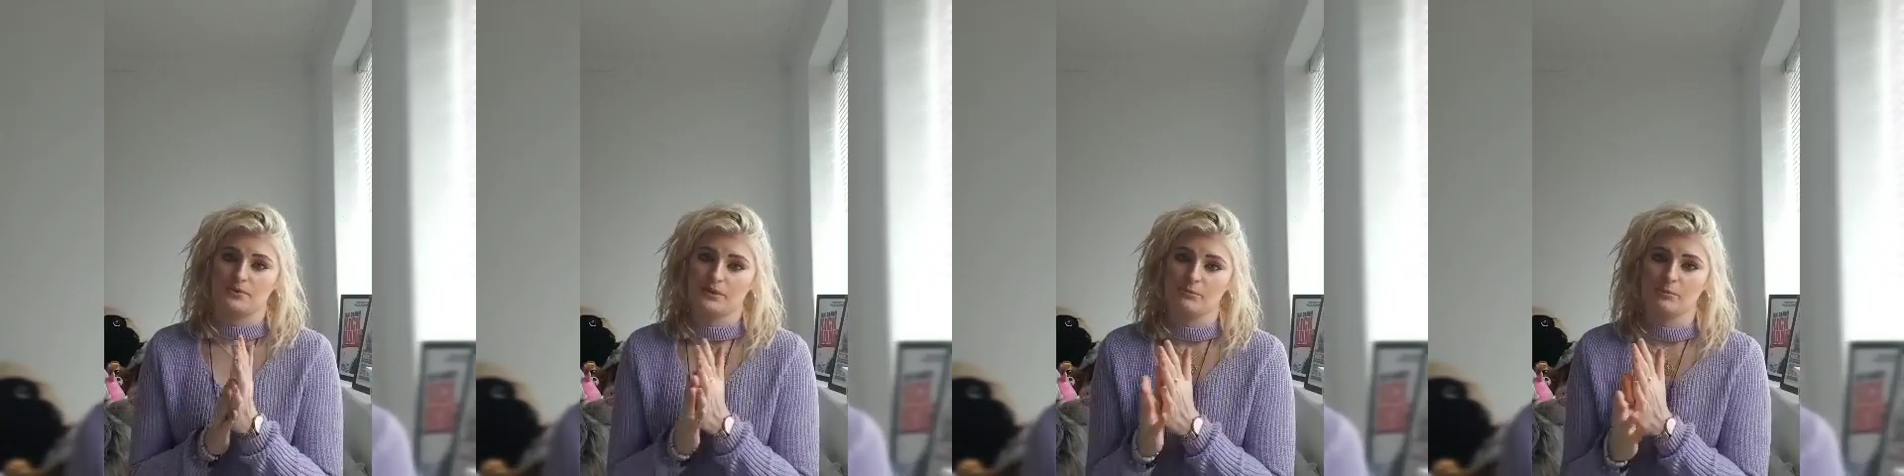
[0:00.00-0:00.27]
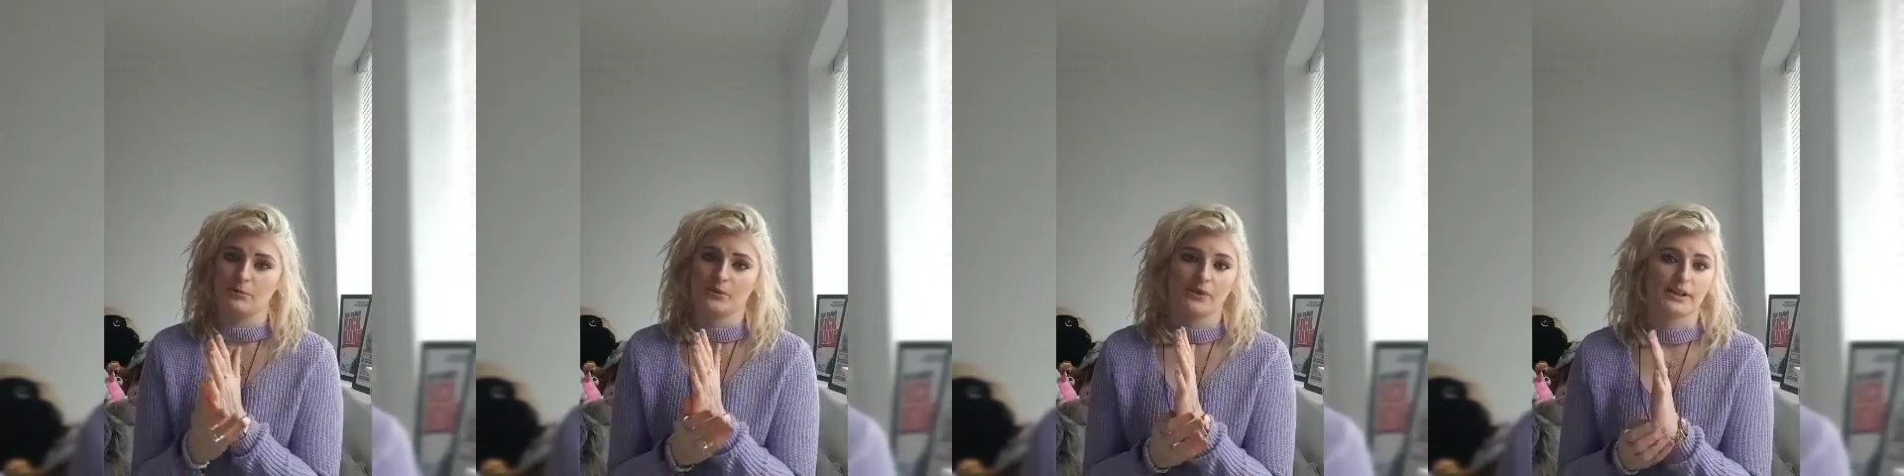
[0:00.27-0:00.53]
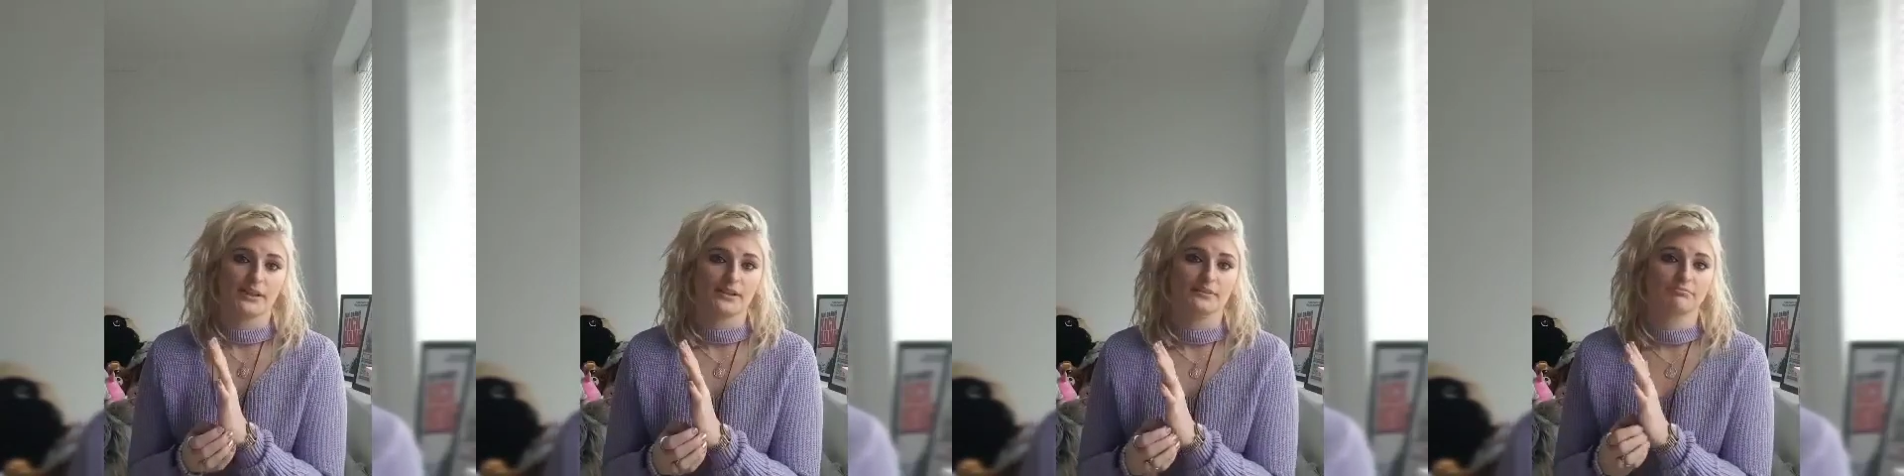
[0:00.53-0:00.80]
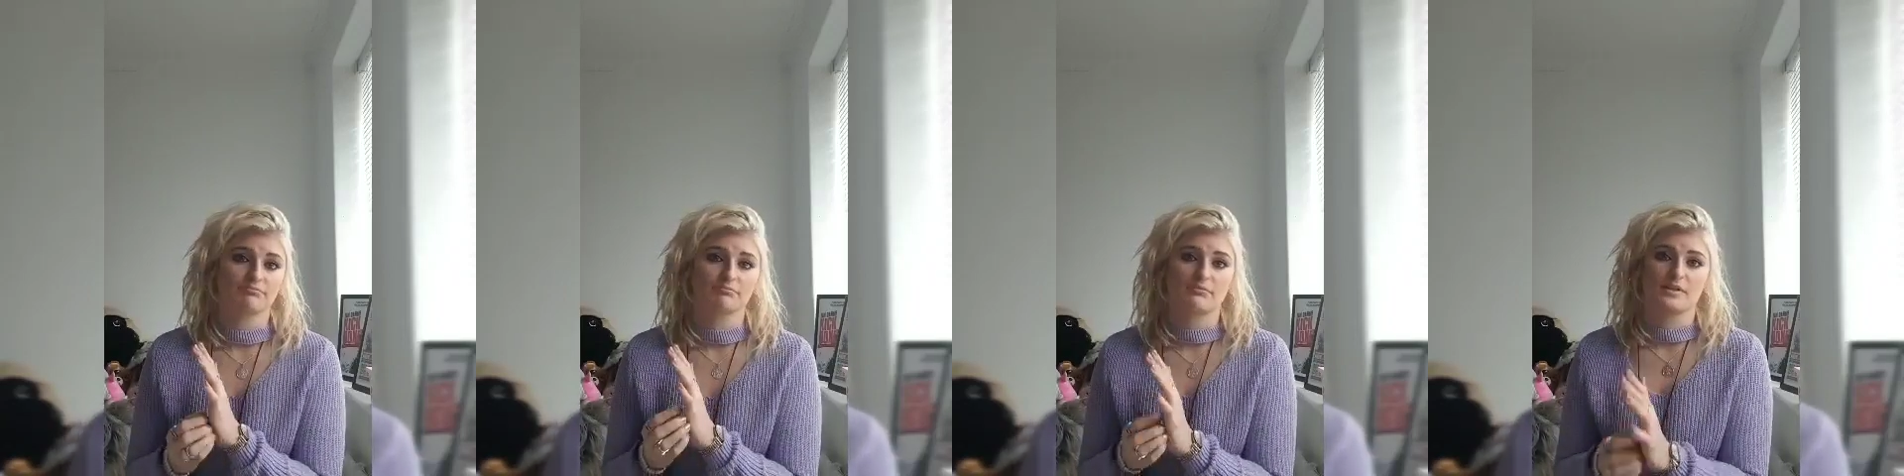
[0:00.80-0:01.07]
really boring.
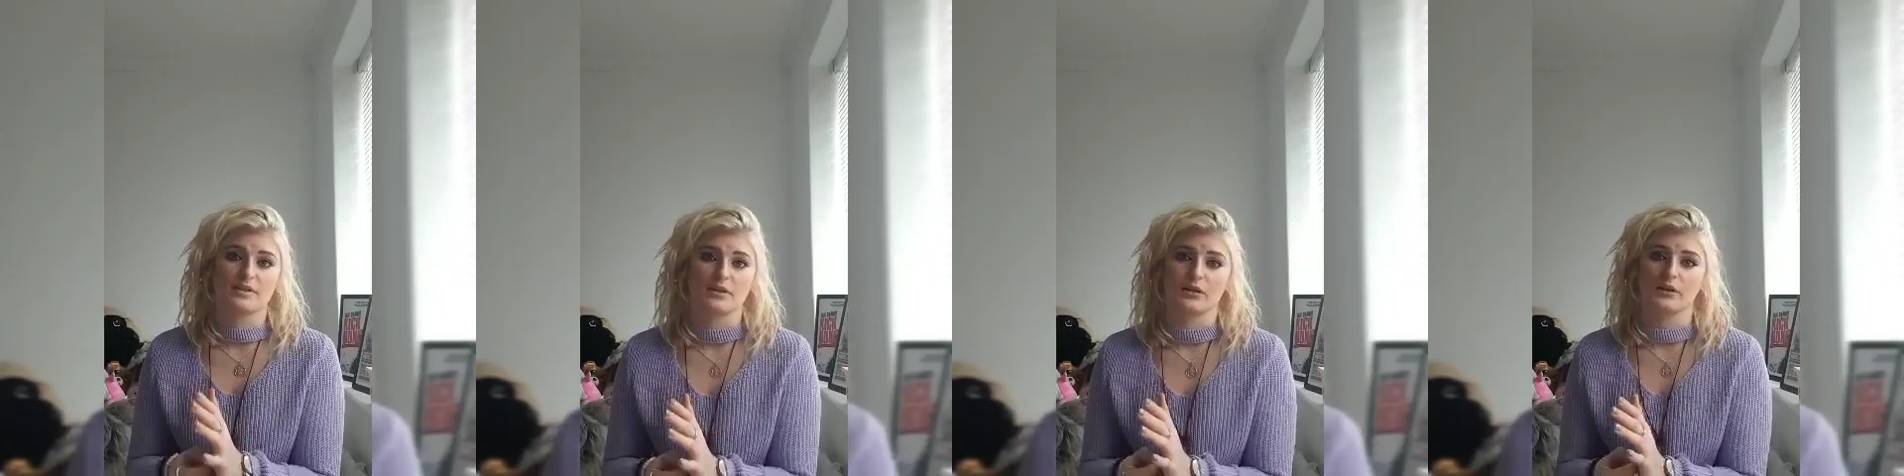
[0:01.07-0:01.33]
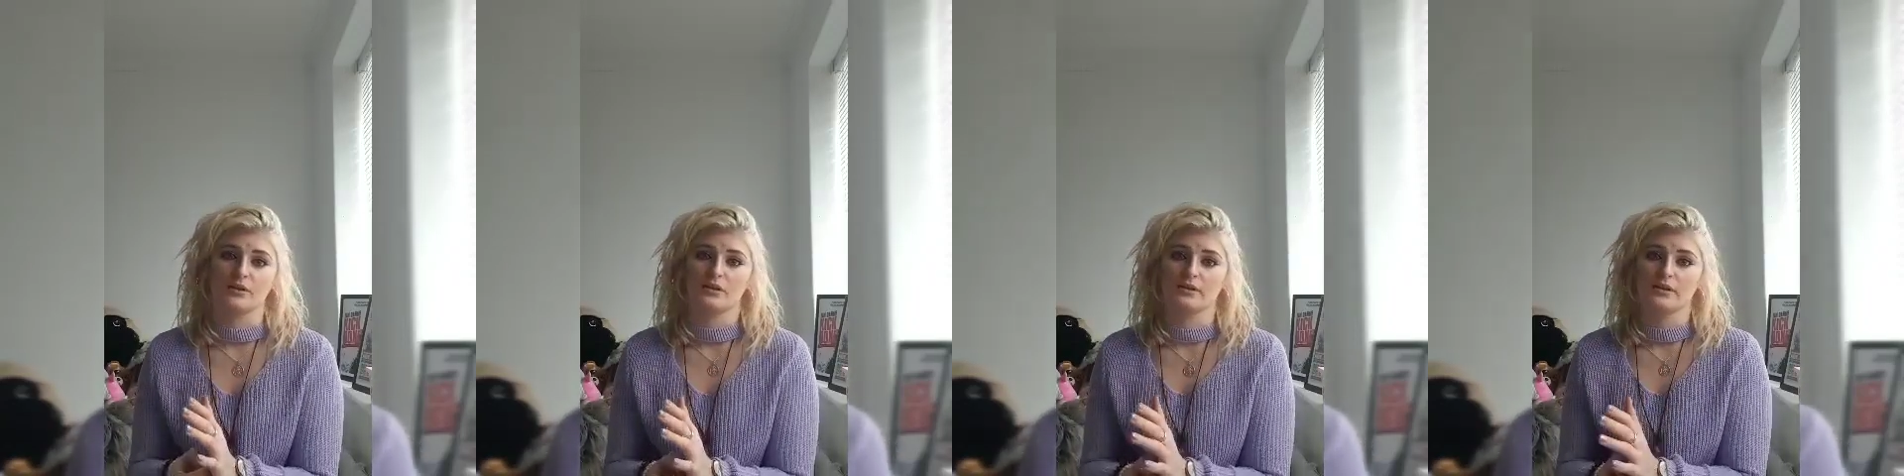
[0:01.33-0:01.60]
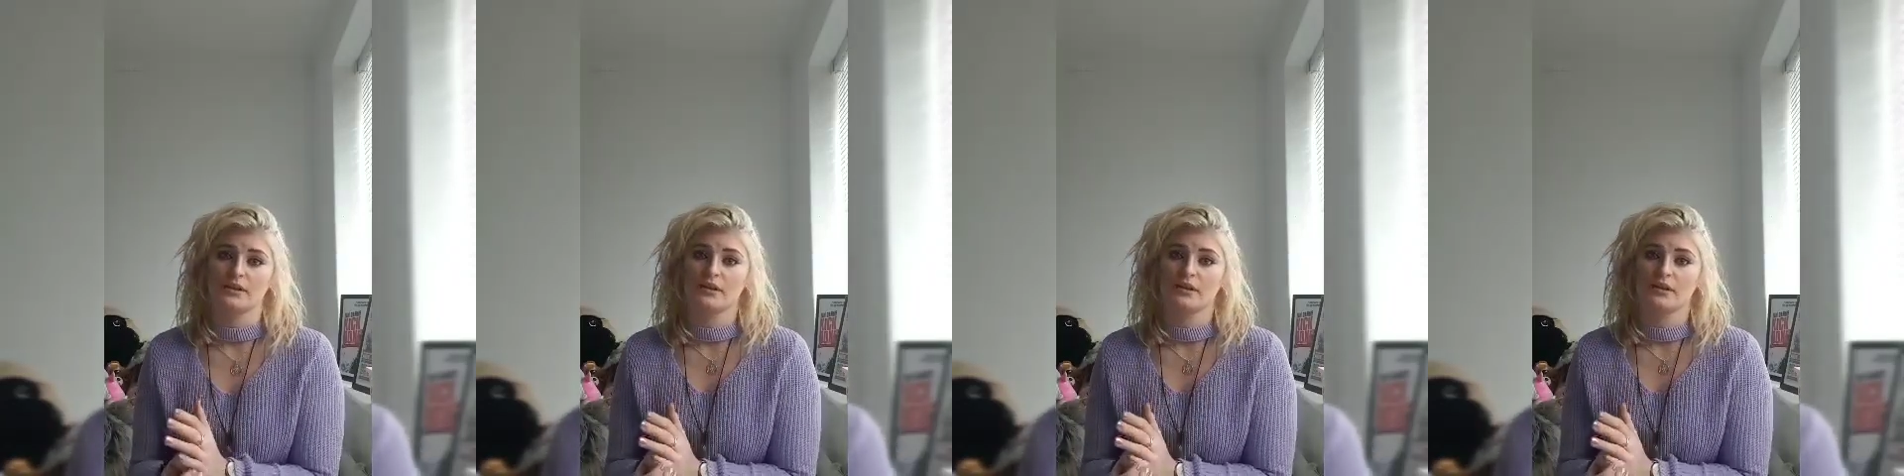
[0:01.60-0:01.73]
So,